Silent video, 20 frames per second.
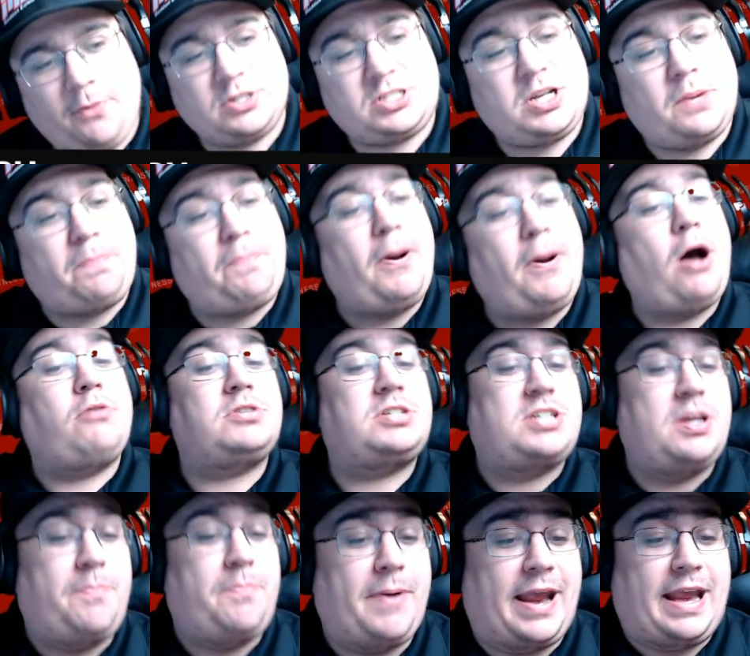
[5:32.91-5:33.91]
was supposed
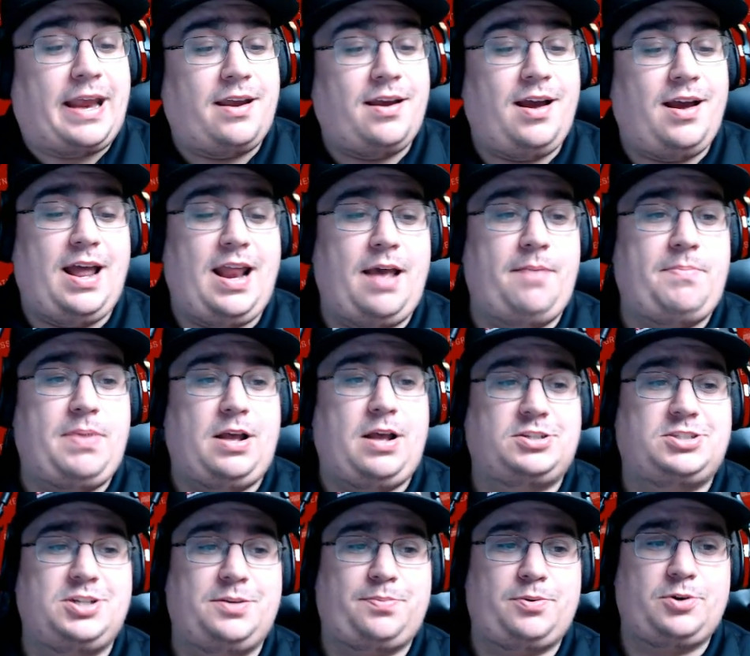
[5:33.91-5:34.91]
to be an NBL
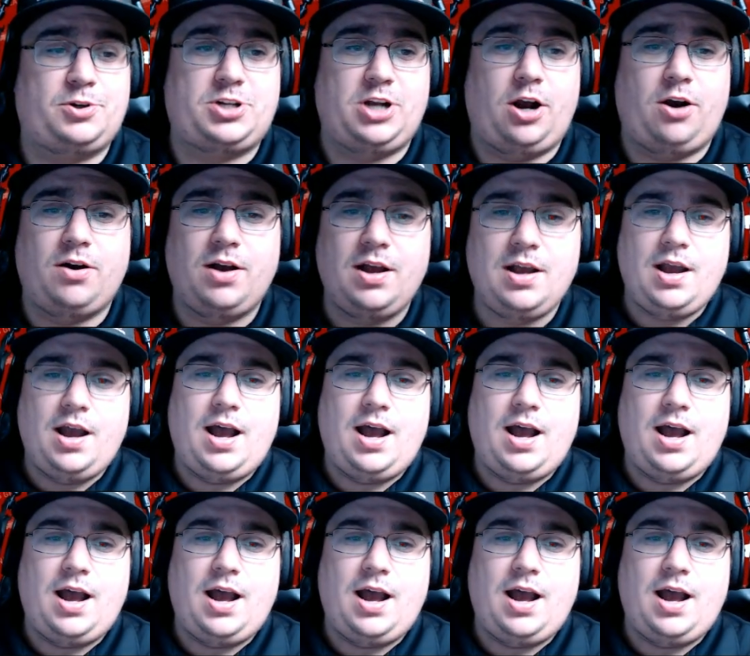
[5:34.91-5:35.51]
Super Show.